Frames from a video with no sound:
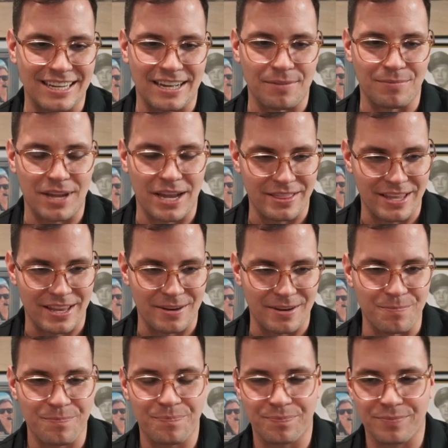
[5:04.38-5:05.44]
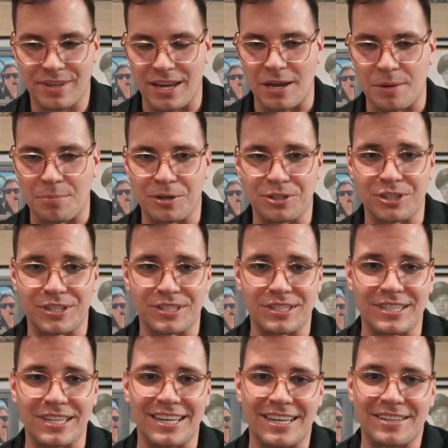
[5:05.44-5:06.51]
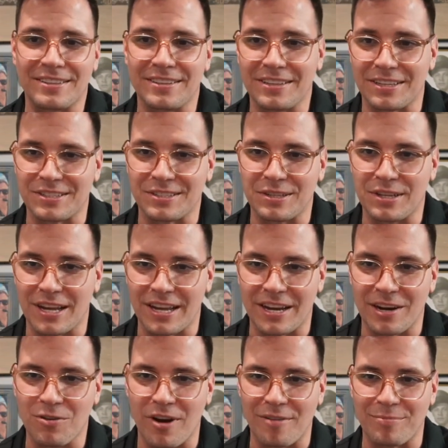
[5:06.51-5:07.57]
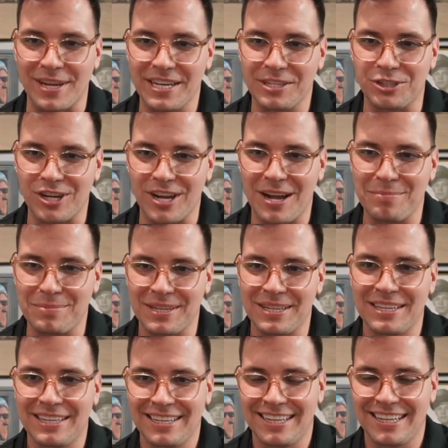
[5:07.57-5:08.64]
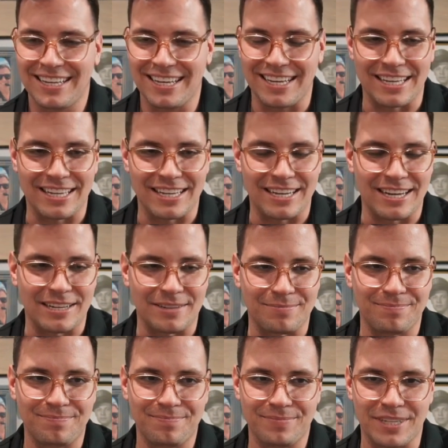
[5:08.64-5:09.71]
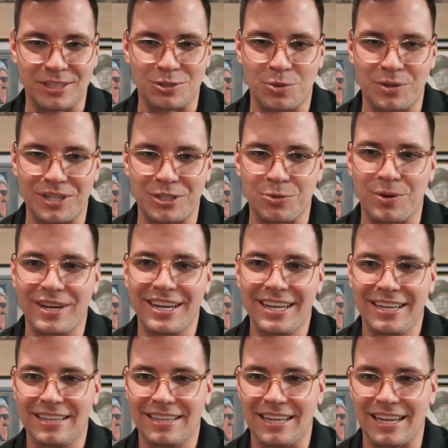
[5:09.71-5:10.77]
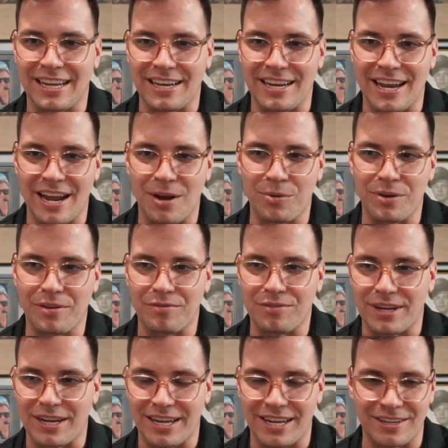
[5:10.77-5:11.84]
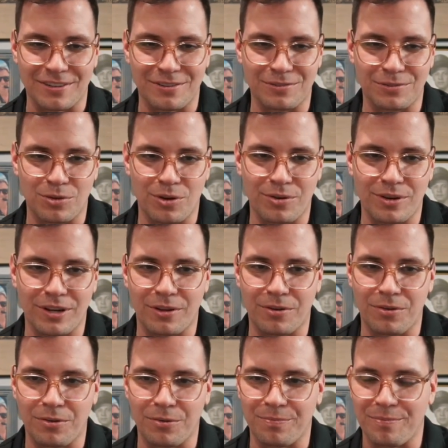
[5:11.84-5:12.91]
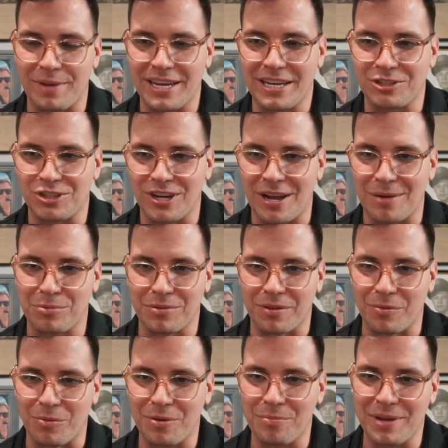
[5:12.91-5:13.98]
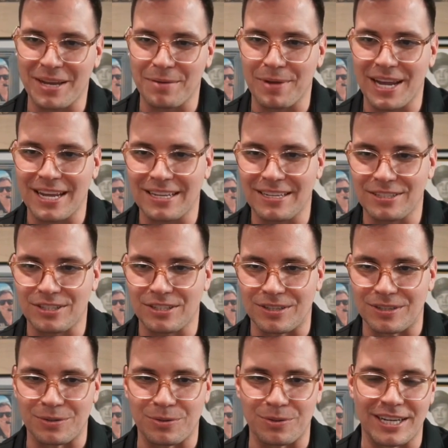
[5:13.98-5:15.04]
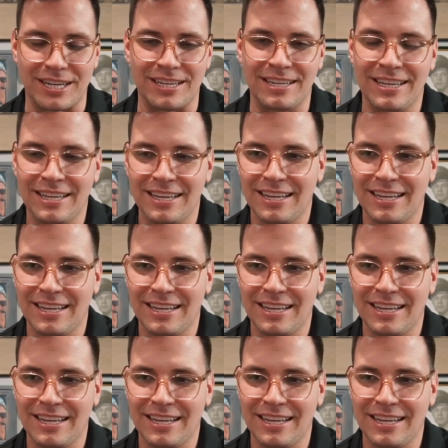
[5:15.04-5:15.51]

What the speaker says: then purchased this aircraft maintenance shop in 2020, and now we've grown a little maintenance shop with a one-man band to